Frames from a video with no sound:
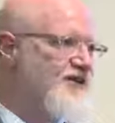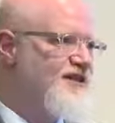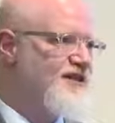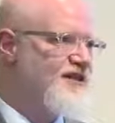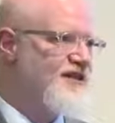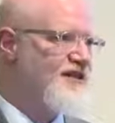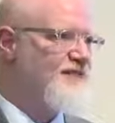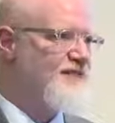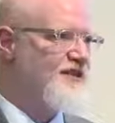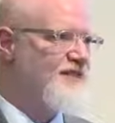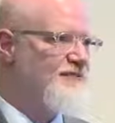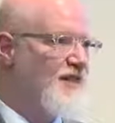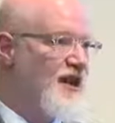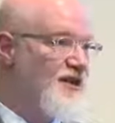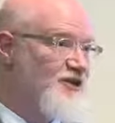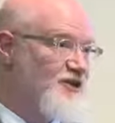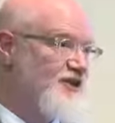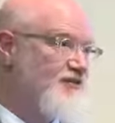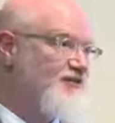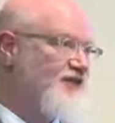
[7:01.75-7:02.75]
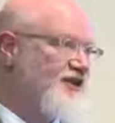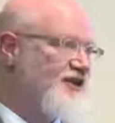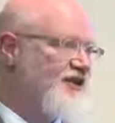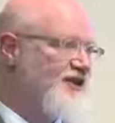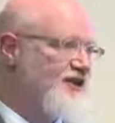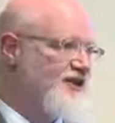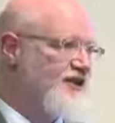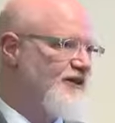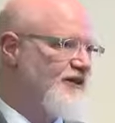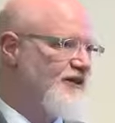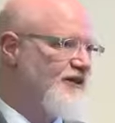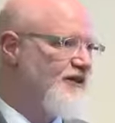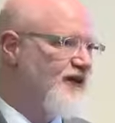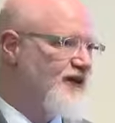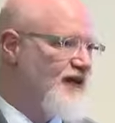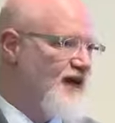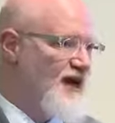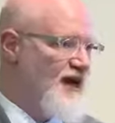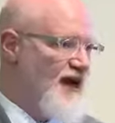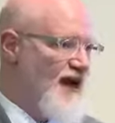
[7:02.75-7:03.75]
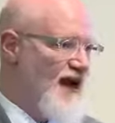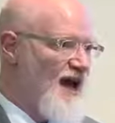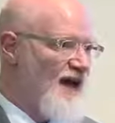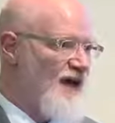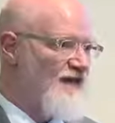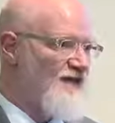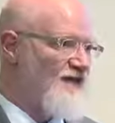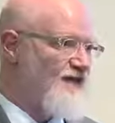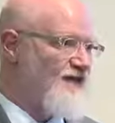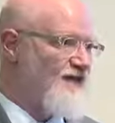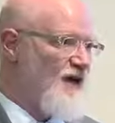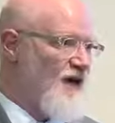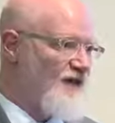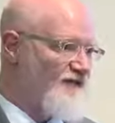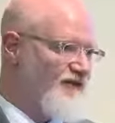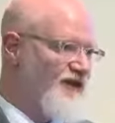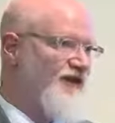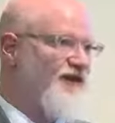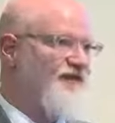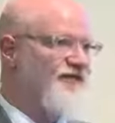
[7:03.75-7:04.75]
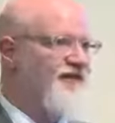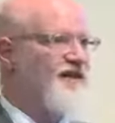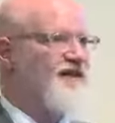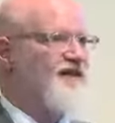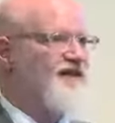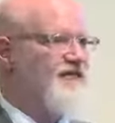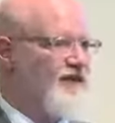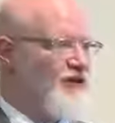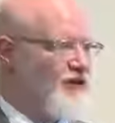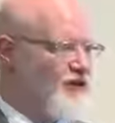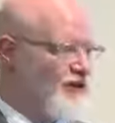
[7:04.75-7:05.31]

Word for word: that can be measured very clearly and are very effective at